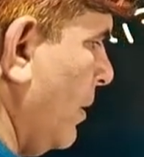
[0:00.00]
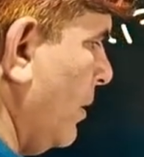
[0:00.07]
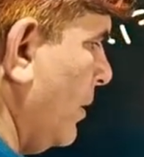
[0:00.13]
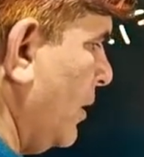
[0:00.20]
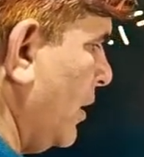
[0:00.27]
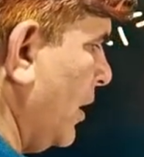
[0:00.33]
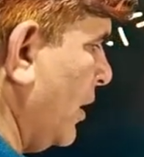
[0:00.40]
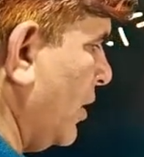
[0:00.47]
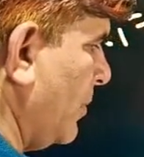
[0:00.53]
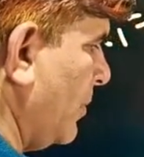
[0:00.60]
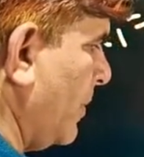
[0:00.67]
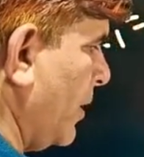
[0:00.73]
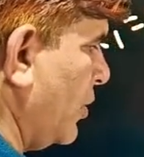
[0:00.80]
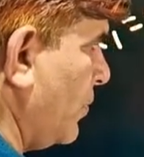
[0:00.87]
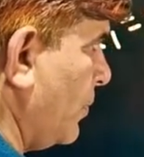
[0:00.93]
6
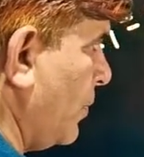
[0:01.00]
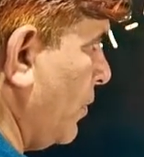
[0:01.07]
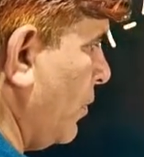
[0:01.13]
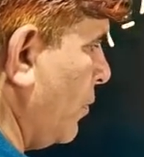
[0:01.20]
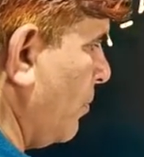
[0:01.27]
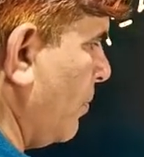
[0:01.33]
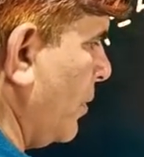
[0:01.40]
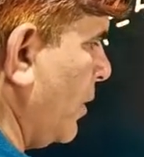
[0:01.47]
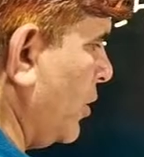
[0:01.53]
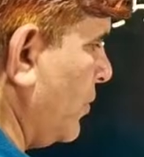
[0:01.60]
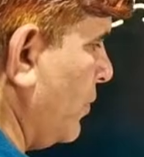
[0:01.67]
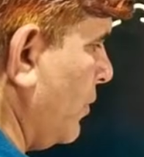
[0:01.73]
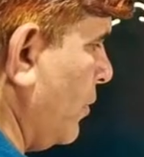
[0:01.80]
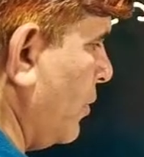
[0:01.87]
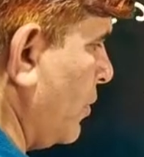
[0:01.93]
plus 4 plus
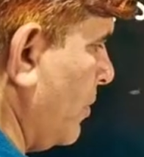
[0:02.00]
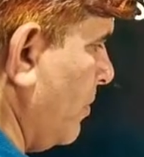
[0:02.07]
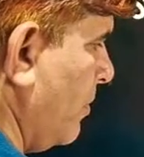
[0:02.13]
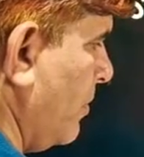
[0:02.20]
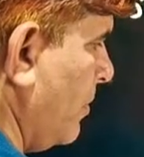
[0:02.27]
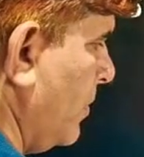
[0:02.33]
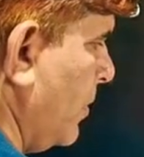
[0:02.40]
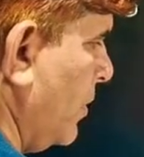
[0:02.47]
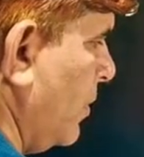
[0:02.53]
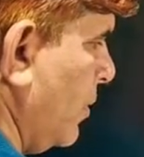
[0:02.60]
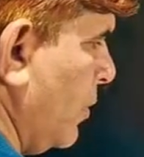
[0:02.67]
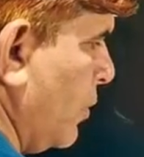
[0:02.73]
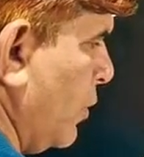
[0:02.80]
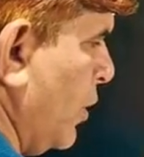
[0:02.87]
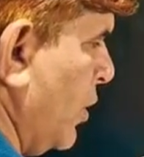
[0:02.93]
4.
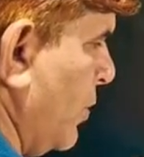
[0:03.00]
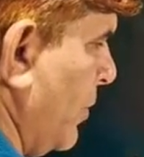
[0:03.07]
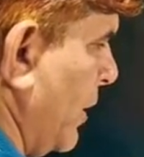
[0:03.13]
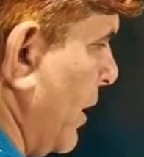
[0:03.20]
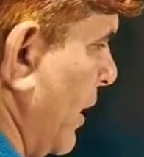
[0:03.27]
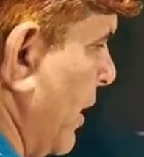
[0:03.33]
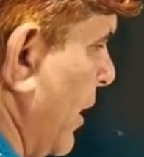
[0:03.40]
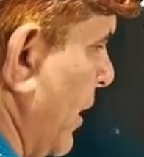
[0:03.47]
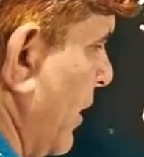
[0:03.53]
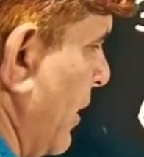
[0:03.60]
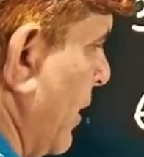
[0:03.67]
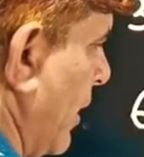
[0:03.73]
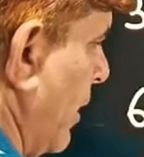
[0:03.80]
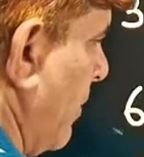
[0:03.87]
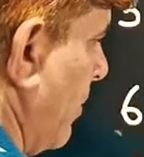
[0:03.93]
Or this we can
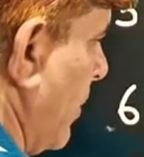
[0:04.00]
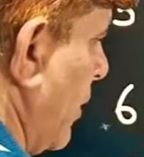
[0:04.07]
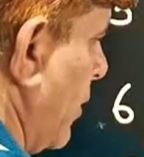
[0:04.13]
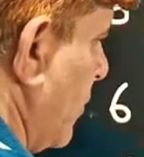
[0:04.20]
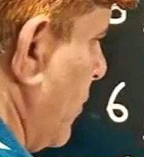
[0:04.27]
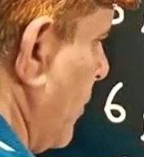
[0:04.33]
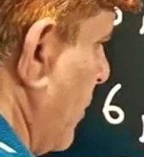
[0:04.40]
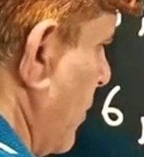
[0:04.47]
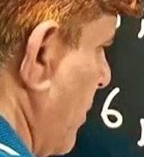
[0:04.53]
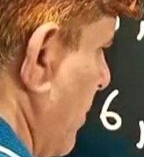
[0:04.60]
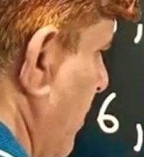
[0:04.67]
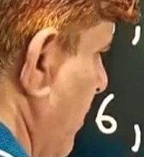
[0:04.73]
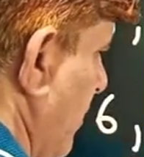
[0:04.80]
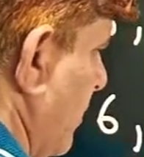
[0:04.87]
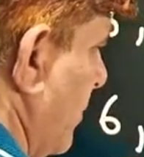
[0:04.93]
write 10 plus 4.
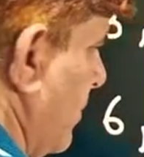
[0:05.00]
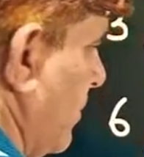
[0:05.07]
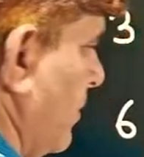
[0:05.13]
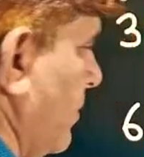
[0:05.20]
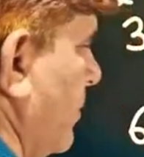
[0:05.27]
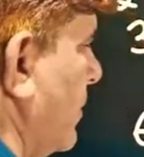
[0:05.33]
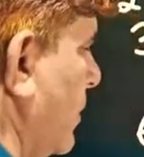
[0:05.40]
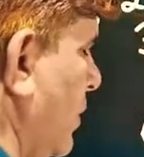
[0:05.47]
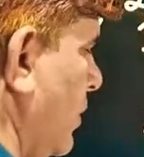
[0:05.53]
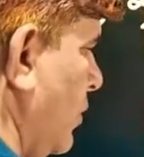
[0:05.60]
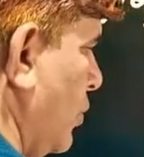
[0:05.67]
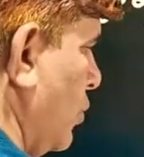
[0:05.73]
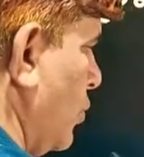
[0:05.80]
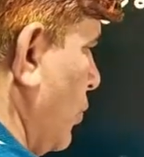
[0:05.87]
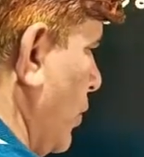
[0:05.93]

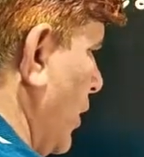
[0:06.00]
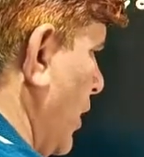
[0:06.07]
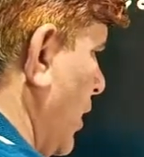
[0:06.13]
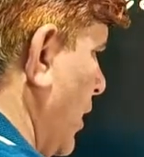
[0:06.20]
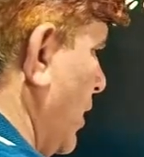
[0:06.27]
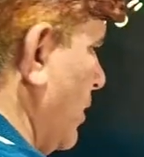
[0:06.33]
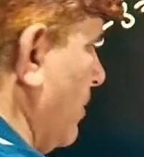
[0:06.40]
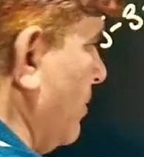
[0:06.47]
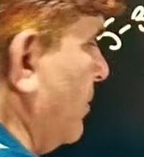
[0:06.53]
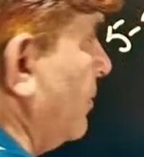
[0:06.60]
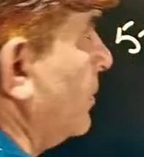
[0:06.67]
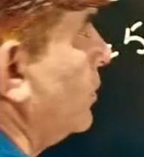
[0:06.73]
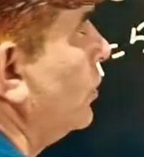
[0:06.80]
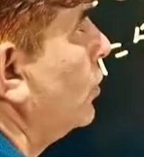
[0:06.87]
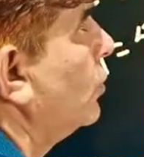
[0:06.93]
So here
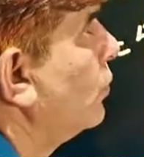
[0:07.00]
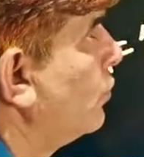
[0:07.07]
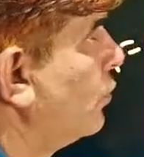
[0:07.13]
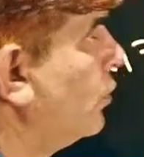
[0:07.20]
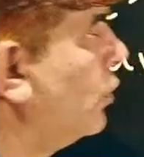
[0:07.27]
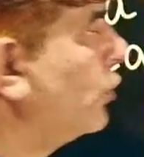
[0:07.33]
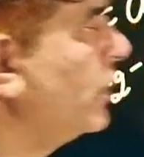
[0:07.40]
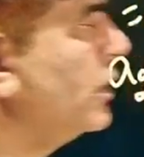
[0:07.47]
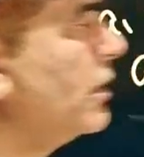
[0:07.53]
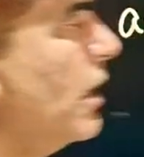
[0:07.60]
4 is